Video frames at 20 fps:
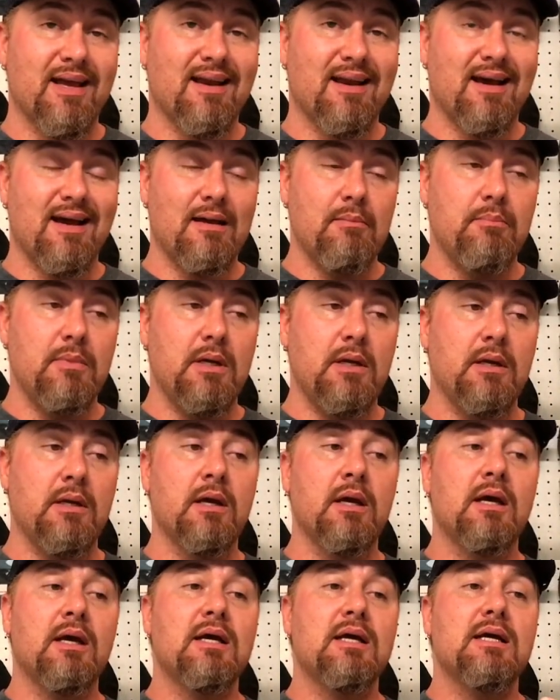And I
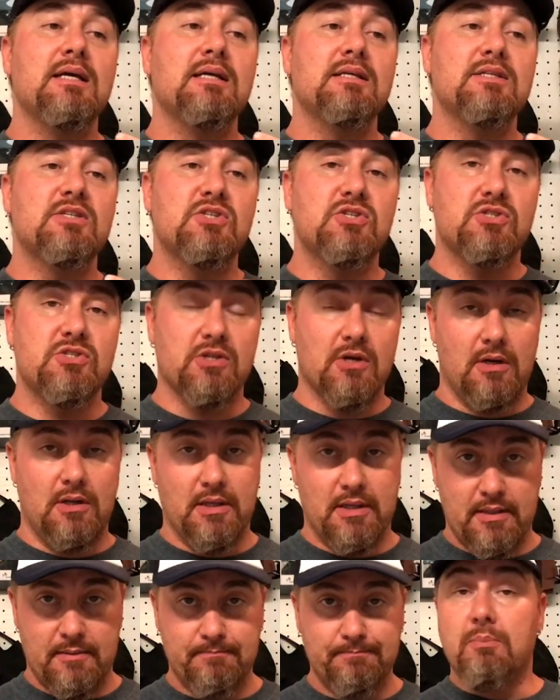mean
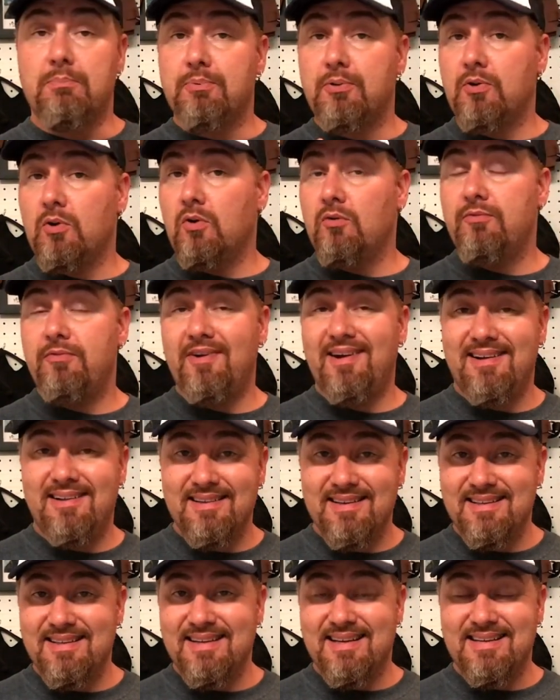solid. The
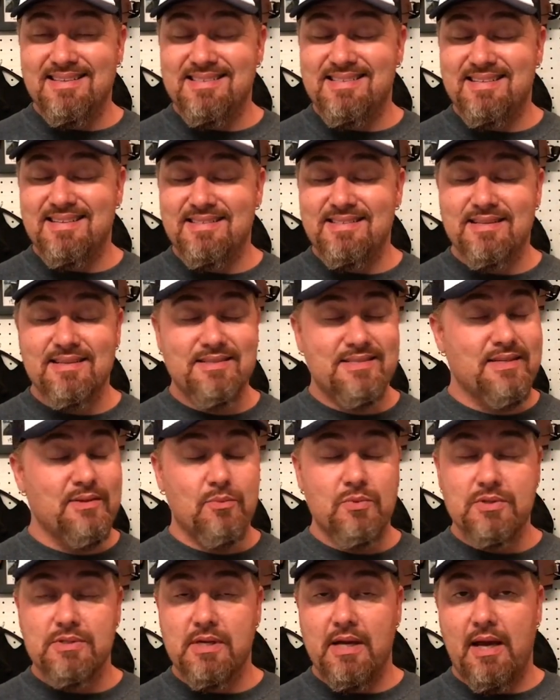profile and the consistency
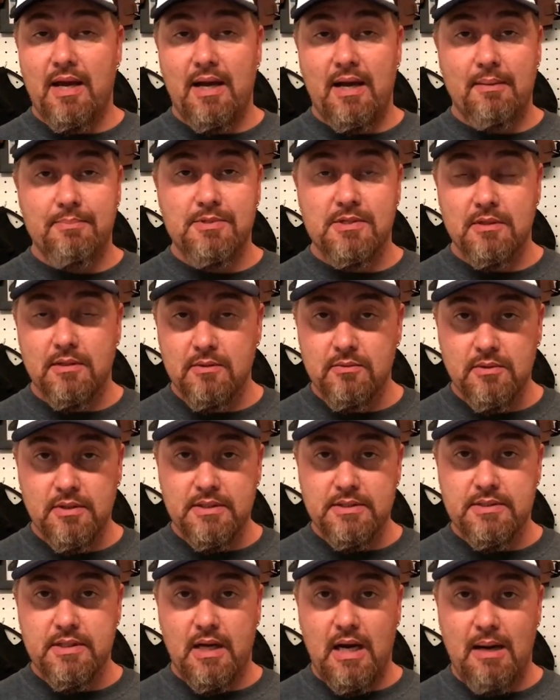was
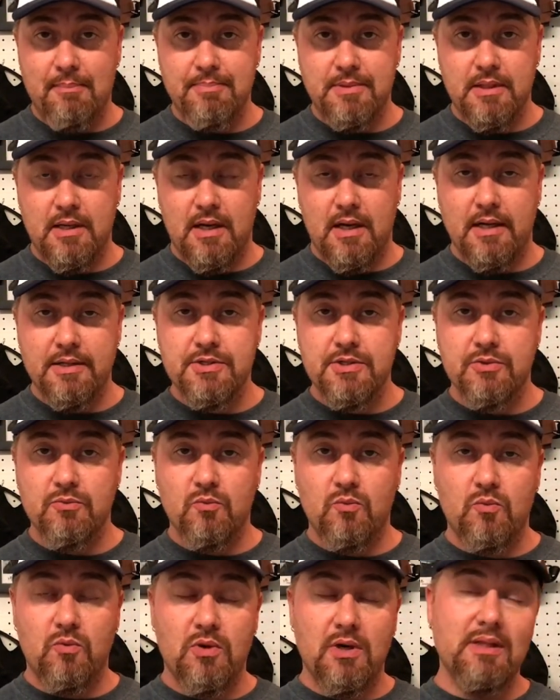absolutely top notch.
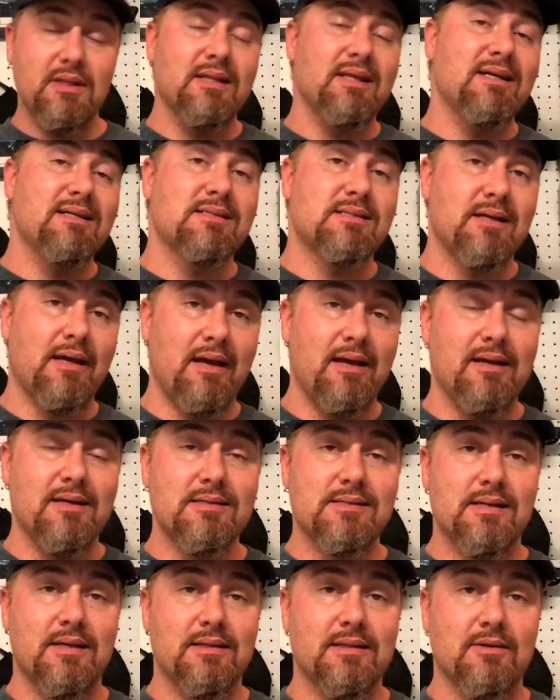What they say
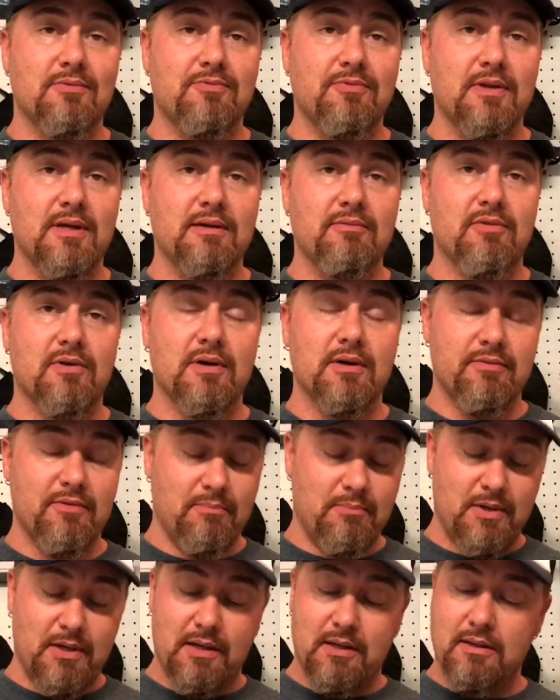is in the flavor of the
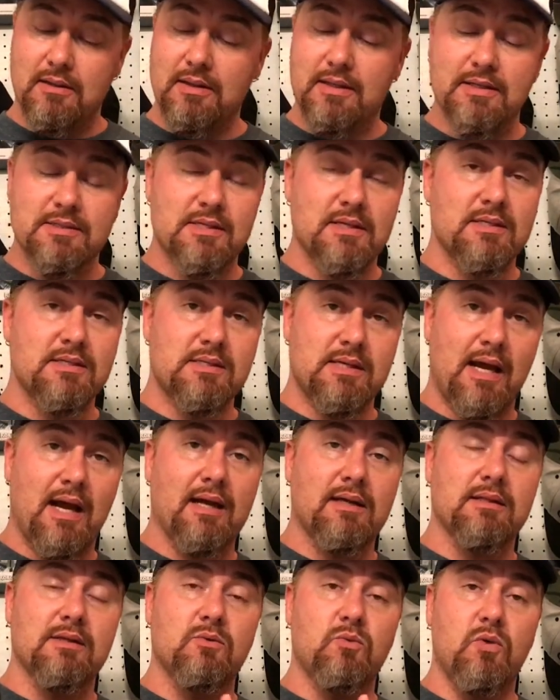bottle is
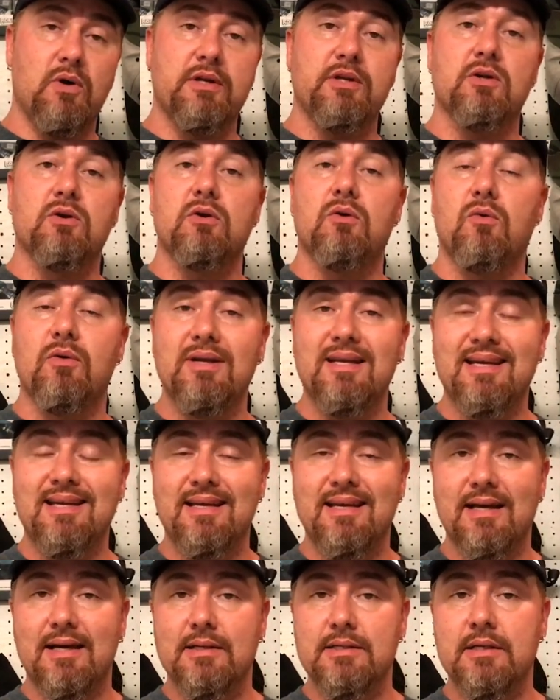exactly what you're going to
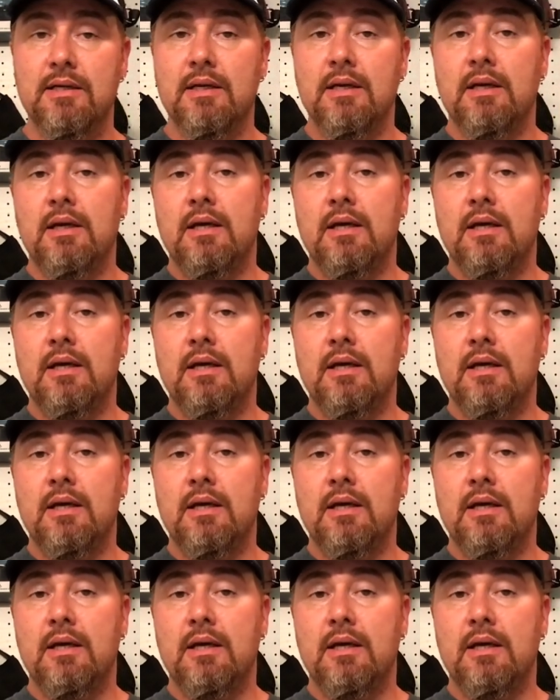get.